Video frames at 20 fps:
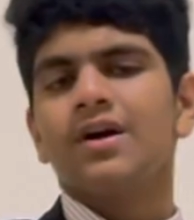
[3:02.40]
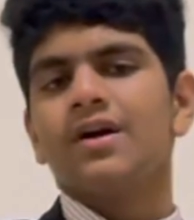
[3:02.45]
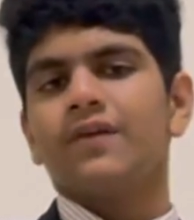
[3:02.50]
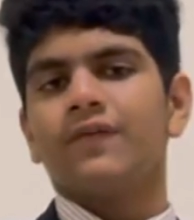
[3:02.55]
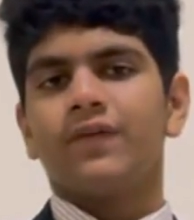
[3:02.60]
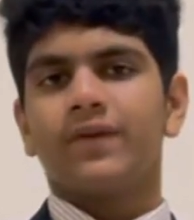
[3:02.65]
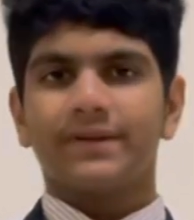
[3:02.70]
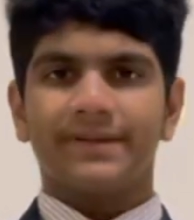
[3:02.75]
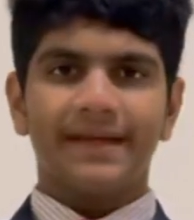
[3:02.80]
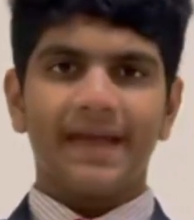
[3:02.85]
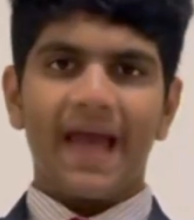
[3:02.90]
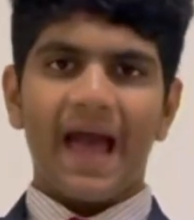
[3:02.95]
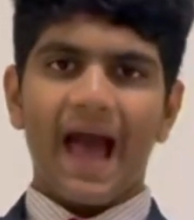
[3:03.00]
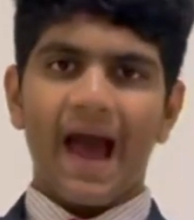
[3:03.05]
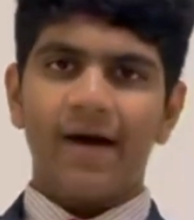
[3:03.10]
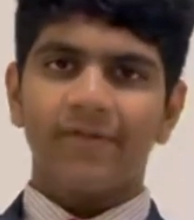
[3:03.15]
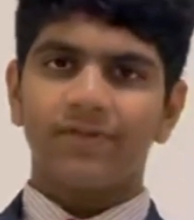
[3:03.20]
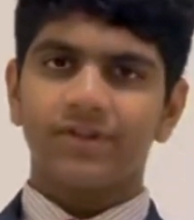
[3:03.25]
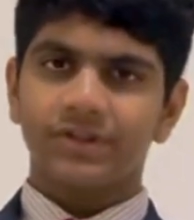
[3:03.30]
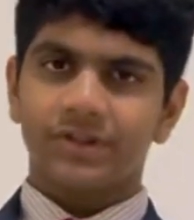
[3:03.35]
for the
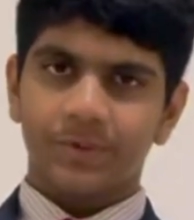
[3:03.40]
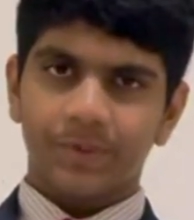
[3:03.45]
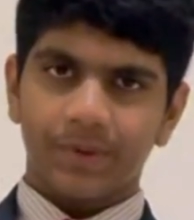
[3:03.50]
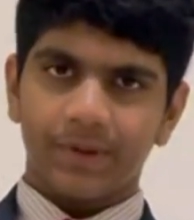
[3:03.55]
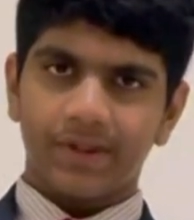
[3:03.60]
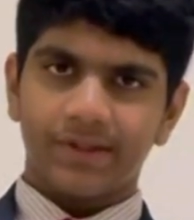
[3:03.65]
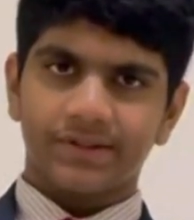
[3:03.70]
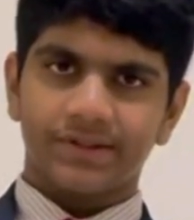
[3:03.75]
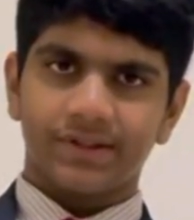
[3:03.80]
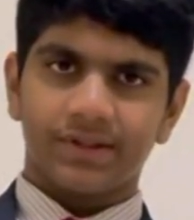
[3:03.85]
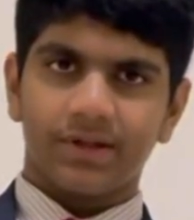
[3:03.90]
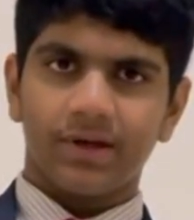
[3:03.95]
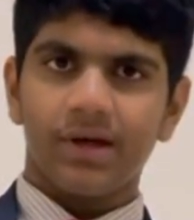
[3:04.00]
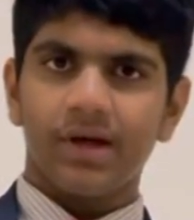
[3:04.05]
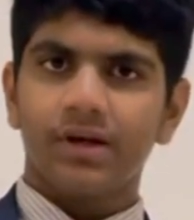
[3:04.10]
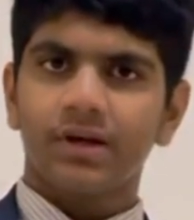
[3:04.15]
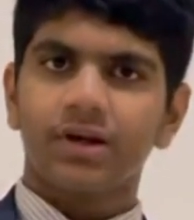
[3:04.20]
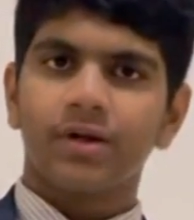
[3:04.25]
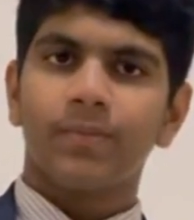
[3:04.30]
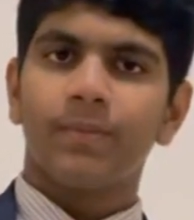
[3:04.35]
average person
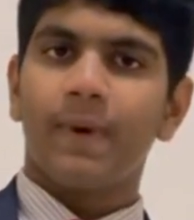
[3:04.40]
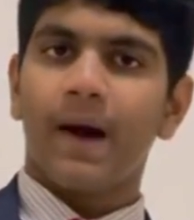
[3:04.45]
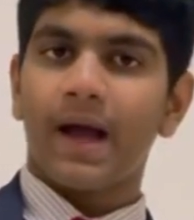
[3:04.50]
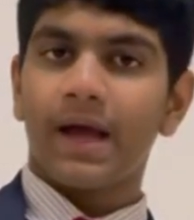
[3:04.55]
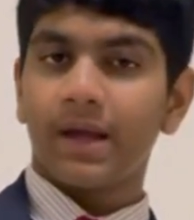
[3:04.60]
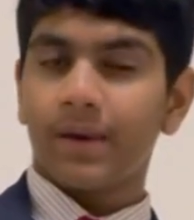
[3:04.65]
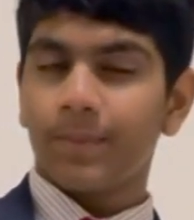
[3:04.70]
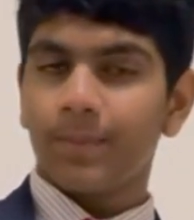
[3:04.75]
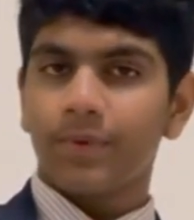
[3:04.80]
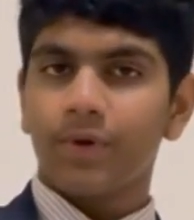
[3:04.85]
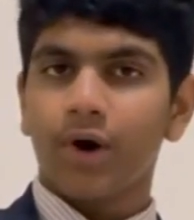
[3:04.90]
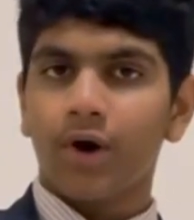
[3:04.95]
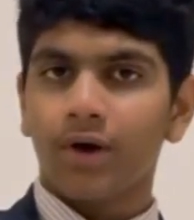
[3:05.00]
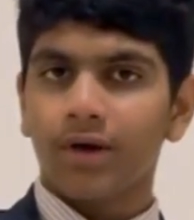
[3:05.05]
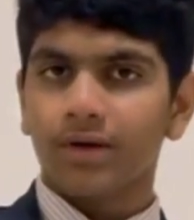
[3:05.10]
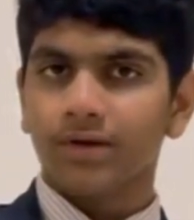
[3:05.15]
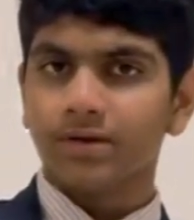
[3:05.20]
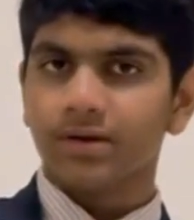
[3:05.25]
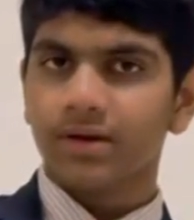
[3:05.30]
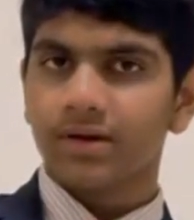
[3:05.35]
to buy a
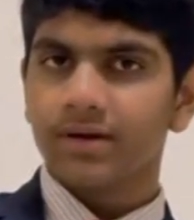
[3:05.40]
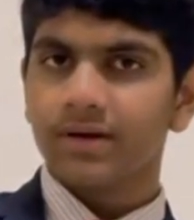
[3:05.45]
product.